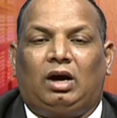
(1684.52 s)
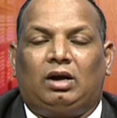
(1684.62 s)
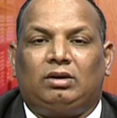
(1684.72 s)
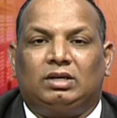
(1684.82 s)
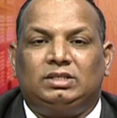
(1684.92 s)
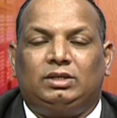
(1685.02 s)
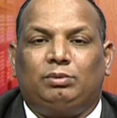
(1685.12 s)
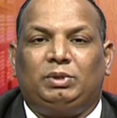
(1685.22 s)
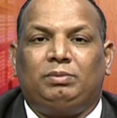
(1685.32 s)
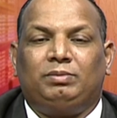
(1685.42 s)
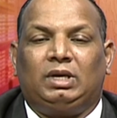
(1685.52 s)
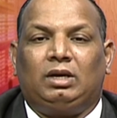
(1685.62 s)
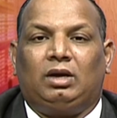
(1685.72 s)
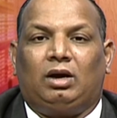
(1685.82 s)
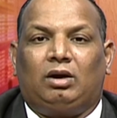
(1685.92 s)
considered to be
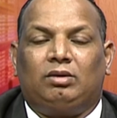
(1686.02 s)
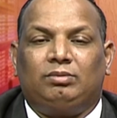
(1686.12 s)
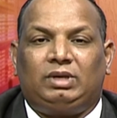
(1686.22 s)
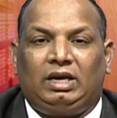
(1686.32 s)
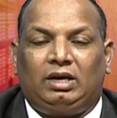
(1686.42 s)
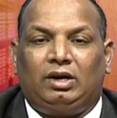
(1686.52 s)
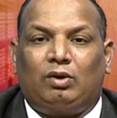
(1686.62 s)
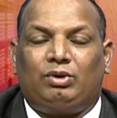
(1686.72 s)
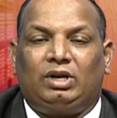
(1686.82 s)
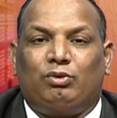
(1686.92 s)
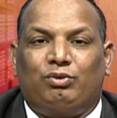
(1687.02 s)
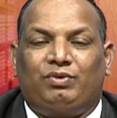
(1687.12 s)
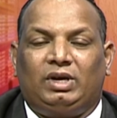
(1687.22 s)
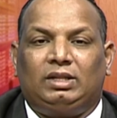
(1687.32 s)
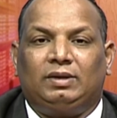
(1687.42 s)
taken out in good
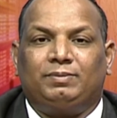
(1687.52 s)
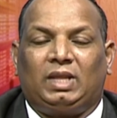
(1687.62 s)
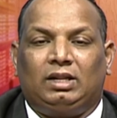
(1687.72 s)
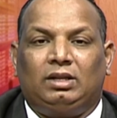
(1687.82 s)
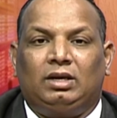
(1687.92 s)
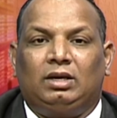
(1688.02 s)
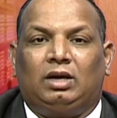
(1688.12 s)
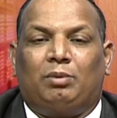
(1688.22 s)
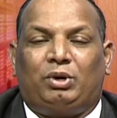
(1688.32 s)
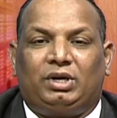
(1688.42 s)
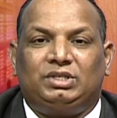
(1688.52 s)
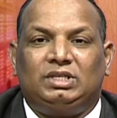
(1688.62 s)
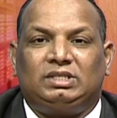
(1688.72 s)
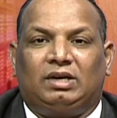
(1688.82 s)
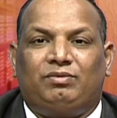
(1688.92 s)
faith, and a protection is
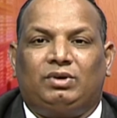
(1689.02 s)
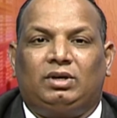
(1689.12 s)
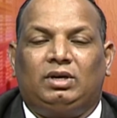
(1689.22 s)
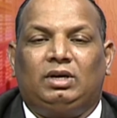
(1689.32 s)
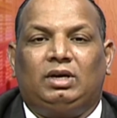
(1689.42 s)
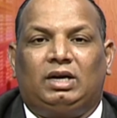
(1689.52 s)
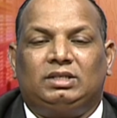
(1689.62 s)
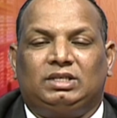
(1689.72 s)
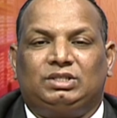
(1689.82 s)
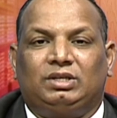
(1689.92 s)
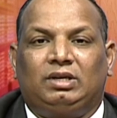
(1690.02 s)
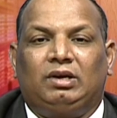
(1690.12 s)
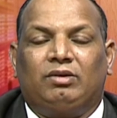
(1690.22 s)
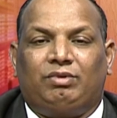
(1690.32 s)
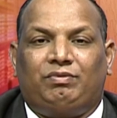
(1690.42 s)
conferred under section
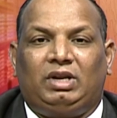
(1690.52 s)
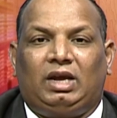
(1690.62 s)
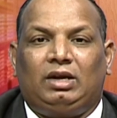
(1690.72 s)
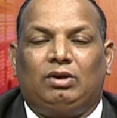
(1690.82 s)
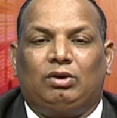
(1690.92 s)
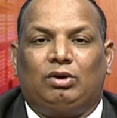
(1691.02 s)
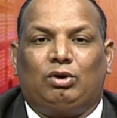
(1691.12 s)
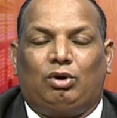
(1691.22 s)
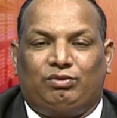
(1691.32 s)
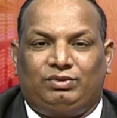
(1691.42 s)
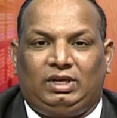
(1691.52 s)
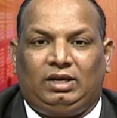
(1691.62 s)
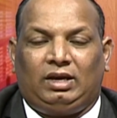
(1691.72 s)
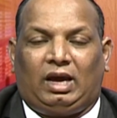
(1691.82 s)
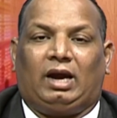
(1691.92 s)
59 of the
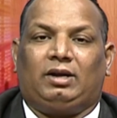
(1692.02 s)
Act.